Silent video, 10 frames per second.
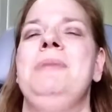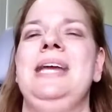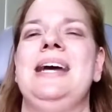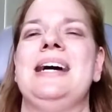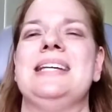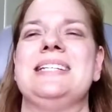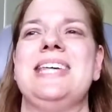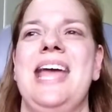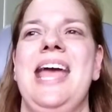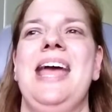
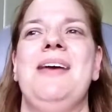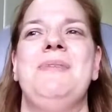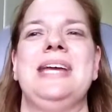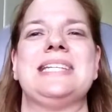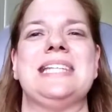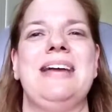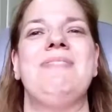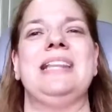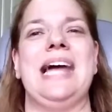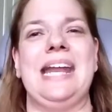because it makes life
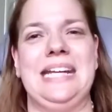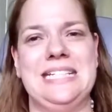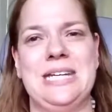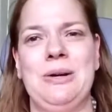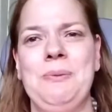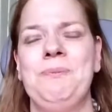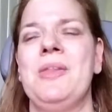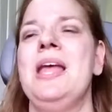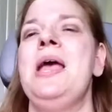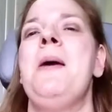a lot easier.
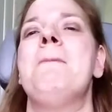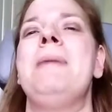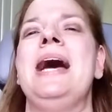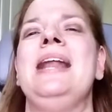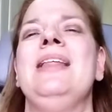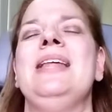But